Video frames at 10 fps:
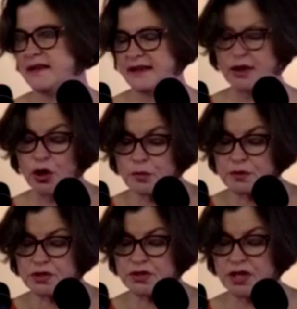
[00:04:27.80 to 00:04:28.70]
Global
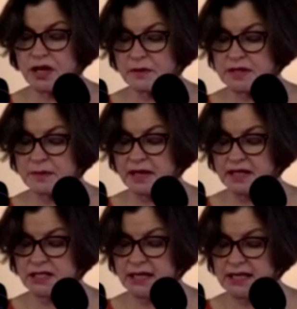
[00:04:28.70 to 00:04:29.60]
supply
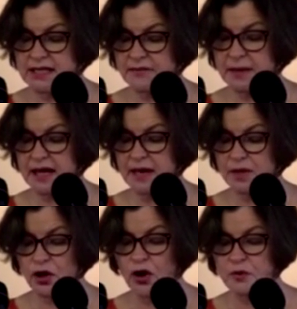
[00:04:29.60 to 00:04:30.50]
chains have become
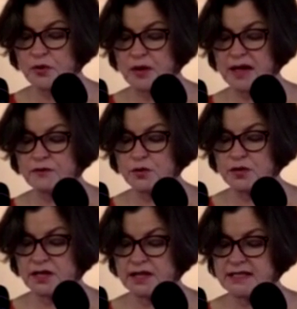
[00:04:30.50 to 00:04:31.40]
a common way of
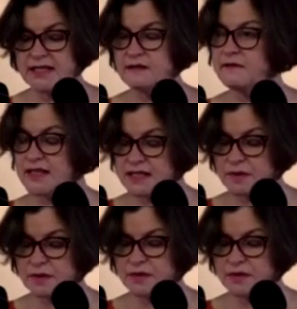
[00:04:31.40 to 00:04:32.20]
organising investment,